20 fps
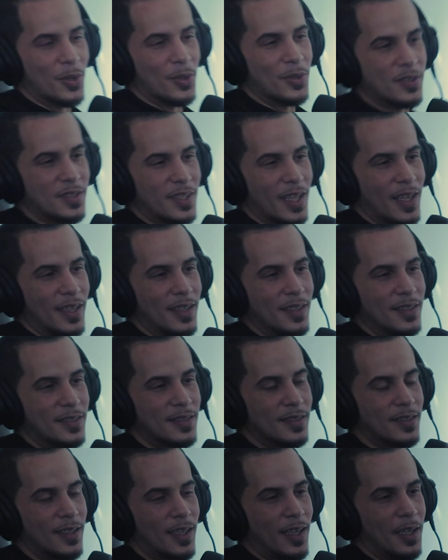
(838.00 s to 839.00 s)

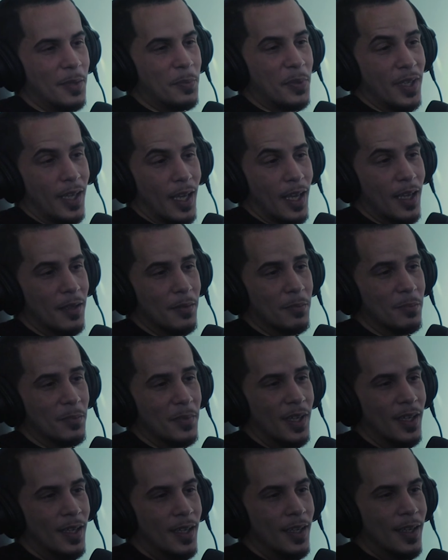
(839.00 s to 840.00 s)
Thursdays, 8
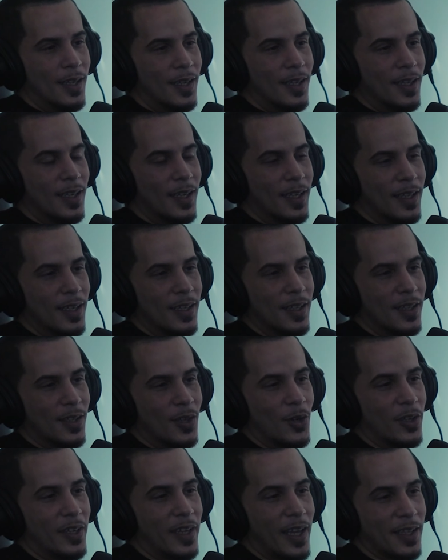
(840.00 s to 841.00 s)
p.m.
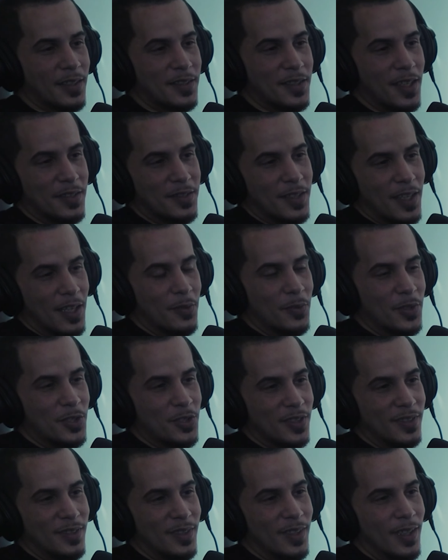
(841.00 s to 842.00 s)
On Access
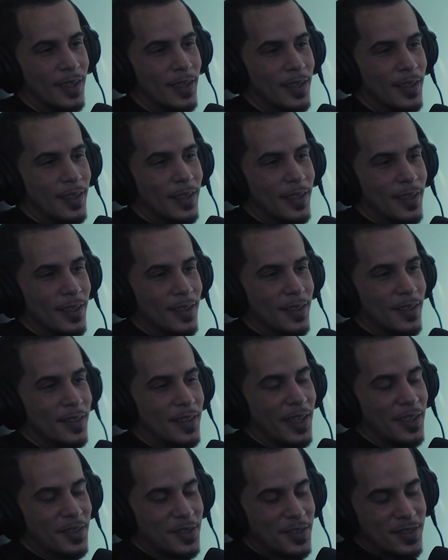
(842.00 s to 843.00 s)
Television.
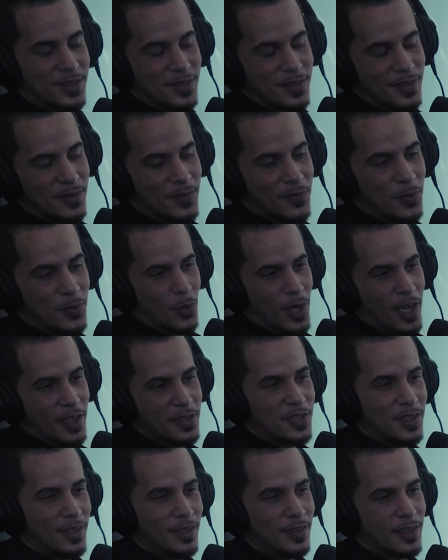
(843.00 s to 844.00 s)
Thanks
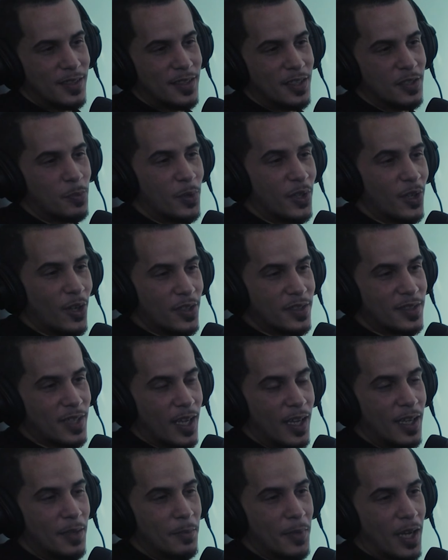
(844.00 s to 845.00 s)
watching. This has been our
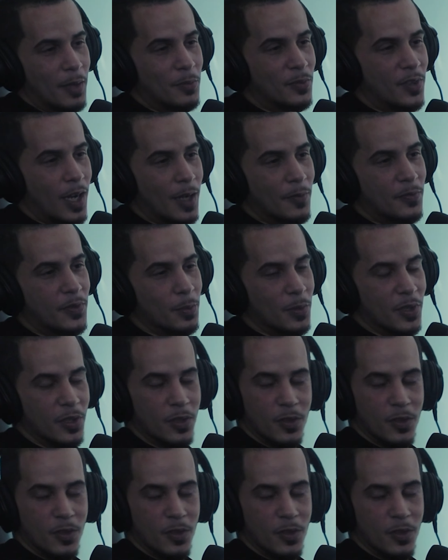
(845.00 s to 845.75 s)
time. I'm Rob from